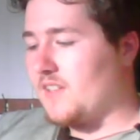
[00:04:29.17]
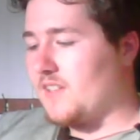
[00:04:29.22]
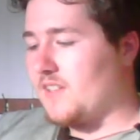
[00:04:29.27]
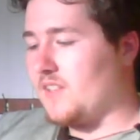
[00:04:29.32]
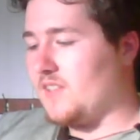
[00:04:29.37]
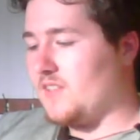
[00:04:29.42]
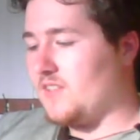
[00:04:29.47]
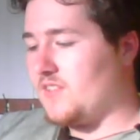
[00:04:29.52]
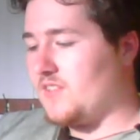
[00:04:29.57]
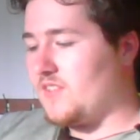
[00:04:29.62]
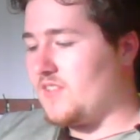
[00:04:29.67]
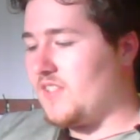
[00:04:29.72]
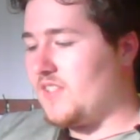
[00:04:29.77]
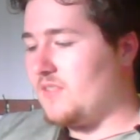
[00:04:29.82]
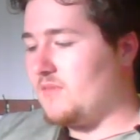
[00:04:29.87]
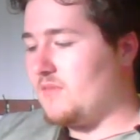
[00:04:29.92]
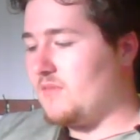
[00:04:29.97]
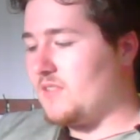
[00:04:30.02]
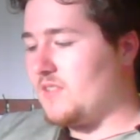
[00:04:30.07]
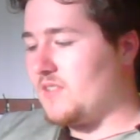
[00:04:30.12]

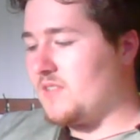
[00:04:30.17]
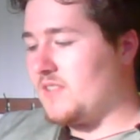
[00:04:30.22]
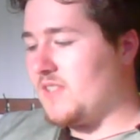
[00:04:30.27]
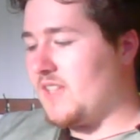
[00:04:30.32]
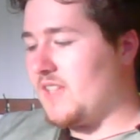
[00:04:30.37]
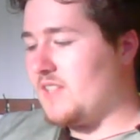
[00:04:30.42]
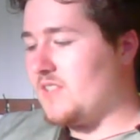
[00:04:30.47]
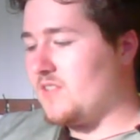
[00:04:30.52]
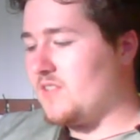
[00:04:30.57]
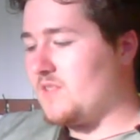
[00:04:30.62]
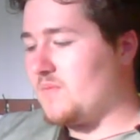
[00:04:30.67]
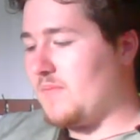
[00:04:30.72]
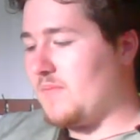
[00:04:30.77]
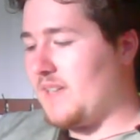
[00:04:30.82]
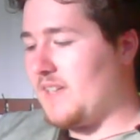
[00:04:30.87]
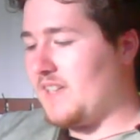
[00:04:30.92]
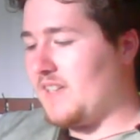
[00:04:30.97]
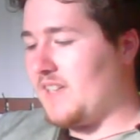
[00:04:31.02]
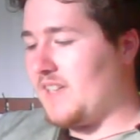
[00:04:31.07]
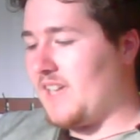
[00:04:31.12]
Consider what dangers
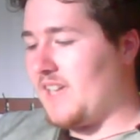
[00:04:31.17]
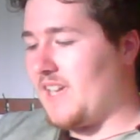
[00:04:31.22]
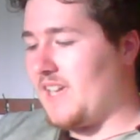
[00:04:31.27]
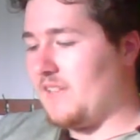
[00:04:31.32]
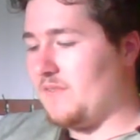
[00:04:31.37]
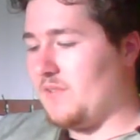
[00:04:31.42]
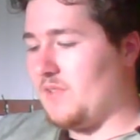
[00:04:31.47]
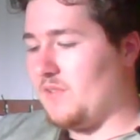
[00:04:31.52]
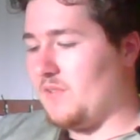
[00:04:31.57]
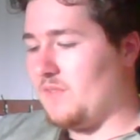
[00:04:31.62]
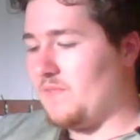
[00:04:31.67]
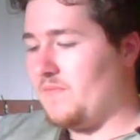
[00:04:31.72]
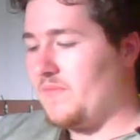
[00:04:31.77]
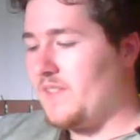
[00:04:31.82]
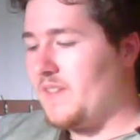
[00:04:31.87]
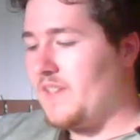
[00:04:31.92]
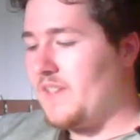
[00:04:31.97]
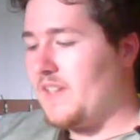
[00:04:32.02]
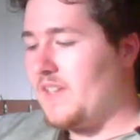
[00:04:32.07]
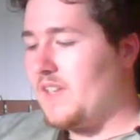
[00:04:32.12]
may lie ahead of you.
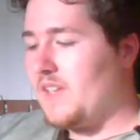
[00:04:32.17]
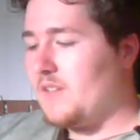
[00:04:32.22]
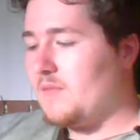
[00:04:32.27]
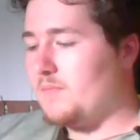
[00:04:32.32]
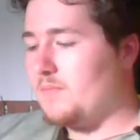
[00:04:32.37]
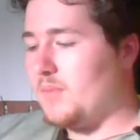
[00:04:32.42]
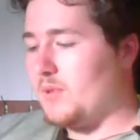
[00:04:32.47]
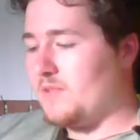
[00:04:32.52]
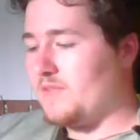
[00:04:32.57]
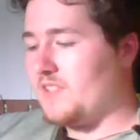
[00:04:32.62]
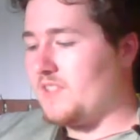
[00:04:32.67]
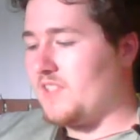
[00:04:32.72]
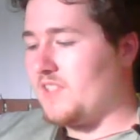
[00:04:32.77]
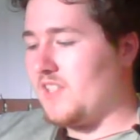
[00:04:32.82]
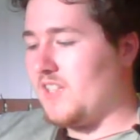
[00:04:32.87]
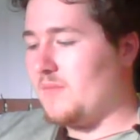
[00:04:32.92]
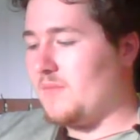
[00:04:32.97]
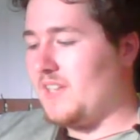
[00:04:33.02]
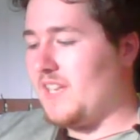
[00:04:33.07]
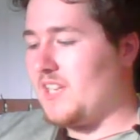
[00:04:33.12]
But with
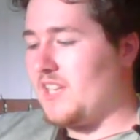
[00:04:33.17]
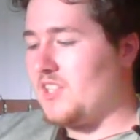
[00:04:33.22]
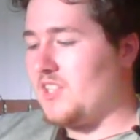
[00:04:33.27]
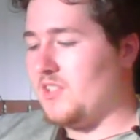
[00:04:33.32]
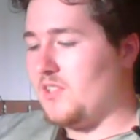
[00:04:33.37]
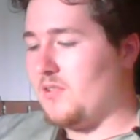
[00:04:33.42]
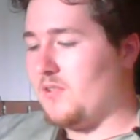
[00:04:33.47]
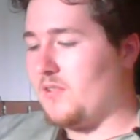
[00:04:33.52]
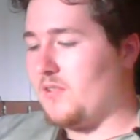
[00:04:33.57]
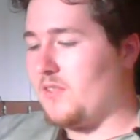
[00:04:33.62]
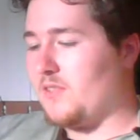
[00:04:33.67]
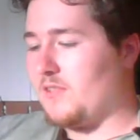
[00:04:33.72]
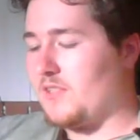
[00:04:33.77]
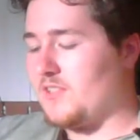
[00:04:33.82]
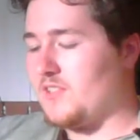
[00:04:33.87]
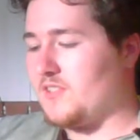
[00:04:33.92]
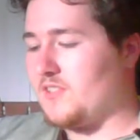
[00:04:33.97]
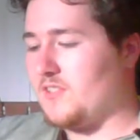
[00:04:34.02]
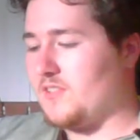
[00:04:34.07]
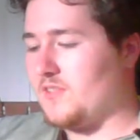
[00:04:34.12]
determination you
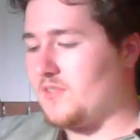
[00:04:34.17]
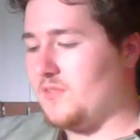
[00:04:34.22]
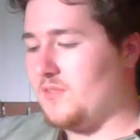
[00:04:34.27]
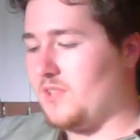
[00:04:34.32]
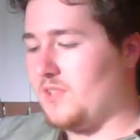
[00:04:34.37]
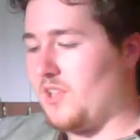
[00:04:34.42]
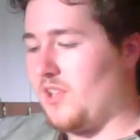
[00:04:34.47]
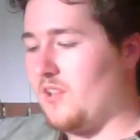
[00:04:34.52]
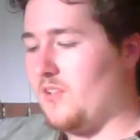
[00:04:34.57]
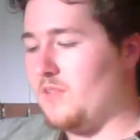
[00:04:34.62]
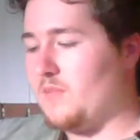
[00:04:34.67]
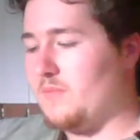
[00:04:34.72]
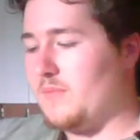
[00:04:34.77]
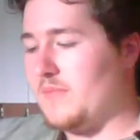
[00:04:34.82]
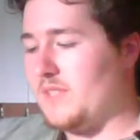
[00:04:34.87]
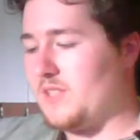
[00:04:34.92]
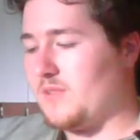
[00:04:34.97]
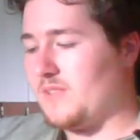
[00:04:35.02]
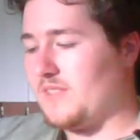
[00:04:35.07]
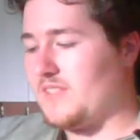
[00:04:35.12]
thrust the sword home
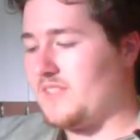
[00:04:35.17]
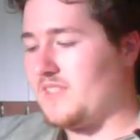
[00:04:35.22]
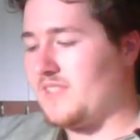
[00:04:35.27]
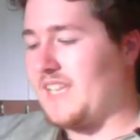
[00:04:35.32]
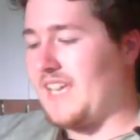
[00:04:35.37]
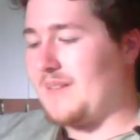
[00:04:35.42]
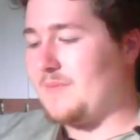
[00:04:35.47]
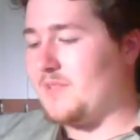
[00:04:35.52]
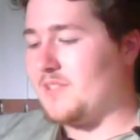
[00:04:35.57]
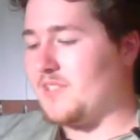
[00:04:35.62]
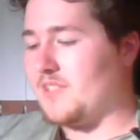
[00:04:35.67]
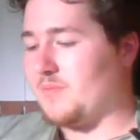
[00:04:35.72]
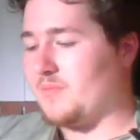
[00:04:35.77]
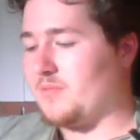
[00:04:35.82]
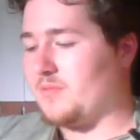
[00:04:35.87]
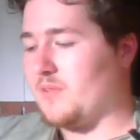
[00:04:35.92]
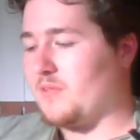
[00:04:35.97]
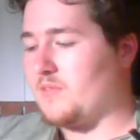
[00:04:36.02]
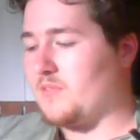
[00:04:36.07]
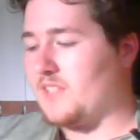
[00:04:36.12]
into its scabbard and
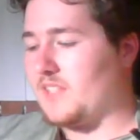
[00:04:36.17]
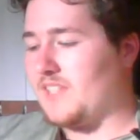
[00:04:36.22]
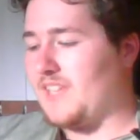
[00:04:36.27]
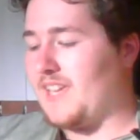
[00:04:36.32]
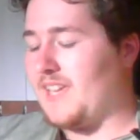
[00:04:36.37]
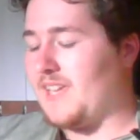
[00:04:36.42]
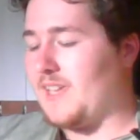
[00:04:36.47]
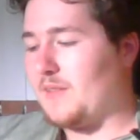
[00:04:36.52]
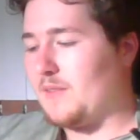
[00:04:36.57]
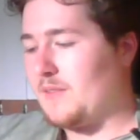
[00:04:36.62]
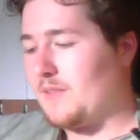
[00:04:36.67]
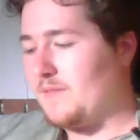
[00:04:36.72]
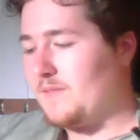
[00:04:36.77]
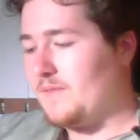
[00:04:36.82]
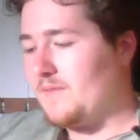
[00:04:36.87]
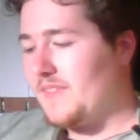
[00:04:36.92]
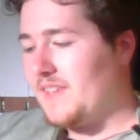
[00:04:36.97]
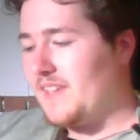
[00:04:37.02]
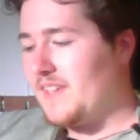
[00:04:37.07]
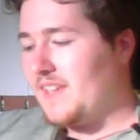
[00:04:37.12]
approach the cave.
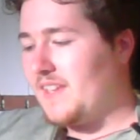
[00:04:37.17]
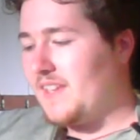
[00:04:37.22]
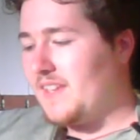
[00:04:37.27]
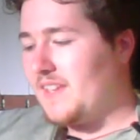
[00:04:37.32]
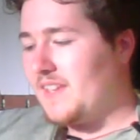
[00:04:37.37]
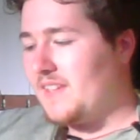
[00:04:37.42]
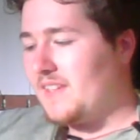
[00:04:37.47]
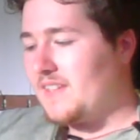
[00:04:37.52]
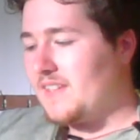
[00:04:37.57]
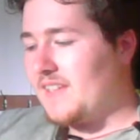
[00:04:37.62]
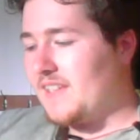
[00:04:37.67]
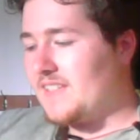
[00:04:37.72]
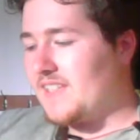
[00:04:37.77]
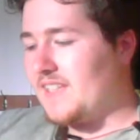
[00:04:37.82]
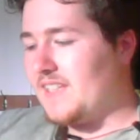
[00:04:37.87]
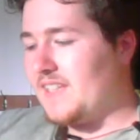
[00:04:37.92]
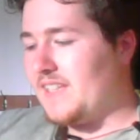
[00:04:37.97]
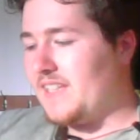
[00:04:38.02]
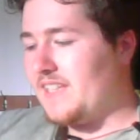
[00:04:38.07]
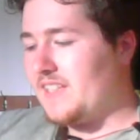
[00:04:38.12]
That's
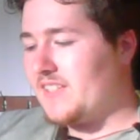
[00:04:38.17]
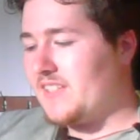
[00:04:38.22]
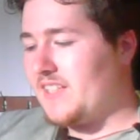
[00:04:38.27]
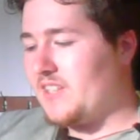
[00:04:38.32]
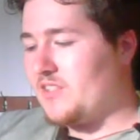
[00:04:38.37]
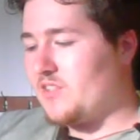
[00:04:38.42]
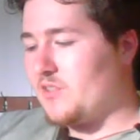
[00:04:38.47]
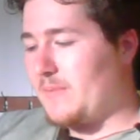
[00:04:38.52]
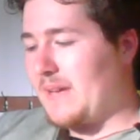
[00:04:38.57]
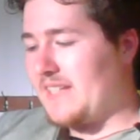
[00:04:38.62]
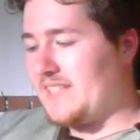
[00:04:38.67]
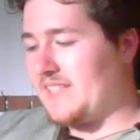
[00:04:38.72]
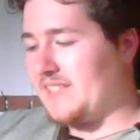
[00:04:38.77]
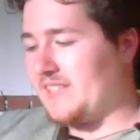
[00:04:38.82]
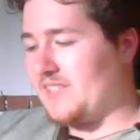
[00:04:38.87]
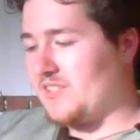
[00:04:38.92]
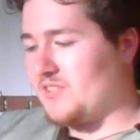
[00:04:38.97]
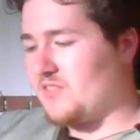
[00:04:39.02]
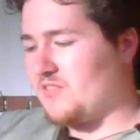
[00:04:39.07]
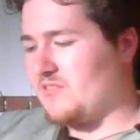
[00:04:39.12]
a needlessly dramatic
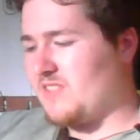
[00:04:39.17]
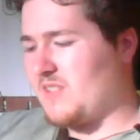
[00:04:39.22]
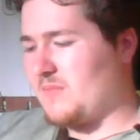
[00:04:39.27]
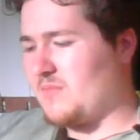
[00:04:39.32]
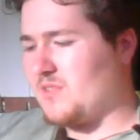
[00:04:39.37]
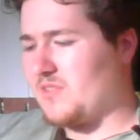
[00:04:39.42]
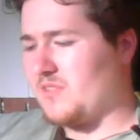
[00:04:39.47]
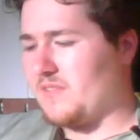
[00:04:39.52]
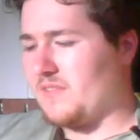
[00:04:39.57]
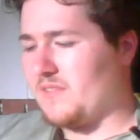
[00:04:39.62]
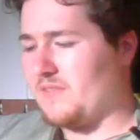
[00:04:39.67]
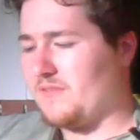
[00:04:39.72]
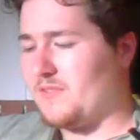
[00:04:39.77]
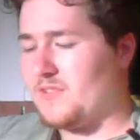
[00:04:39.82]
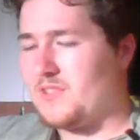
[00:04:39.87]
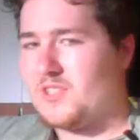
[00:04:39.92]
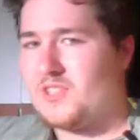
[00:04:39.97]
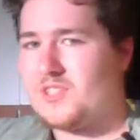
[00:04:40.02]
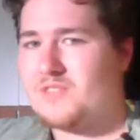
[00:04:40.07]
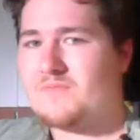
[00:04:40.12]
description
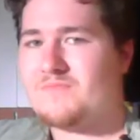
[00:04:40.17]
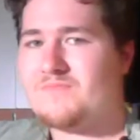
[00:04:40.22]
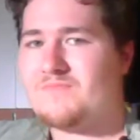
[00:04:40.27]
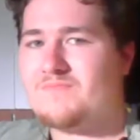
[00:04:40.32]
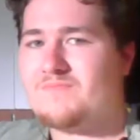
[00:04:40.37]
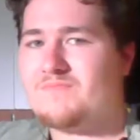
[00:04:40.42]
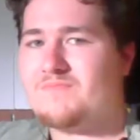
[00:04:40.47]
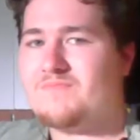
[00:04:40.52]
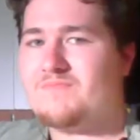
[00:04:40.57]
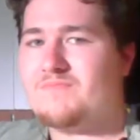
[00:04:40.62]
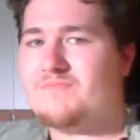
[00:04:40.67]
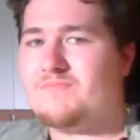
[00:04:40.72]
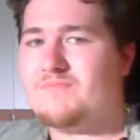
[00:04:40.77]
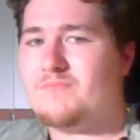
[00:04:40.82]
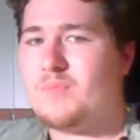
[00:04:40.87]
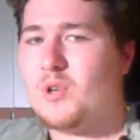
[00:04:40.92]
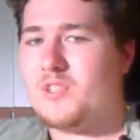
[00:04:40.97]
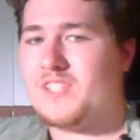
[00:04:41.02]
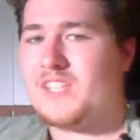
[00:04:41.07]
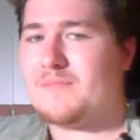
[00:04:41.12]
for just
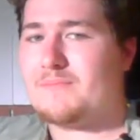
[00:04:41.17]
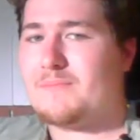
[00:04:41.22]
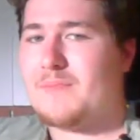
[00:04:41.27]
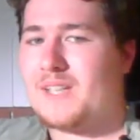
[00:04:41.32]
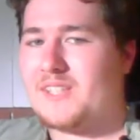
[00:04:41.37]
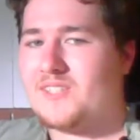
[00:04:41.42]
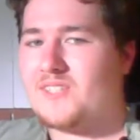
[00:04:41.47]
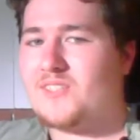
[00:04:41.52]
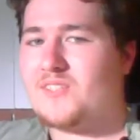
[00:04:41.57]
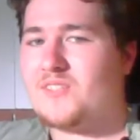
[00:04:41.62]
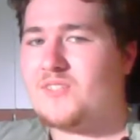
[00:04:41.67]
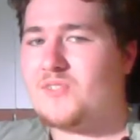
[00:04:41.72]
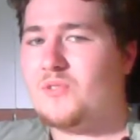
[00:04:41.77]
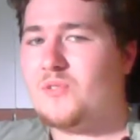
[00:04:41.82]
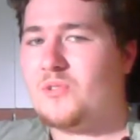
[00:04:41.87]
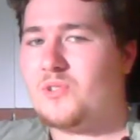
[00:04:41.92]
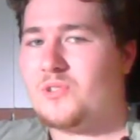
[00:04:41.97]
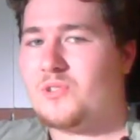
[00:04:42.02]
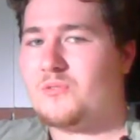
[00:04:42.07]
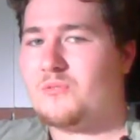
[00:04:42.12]
putting my
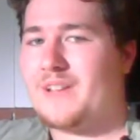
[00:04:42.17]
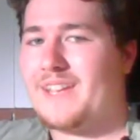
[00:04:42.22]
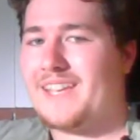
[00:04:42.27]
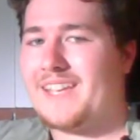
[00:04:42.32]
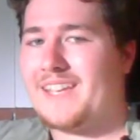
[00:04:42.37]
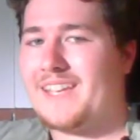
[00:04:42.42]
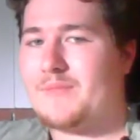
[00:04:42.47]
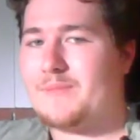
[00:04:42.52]
sword away.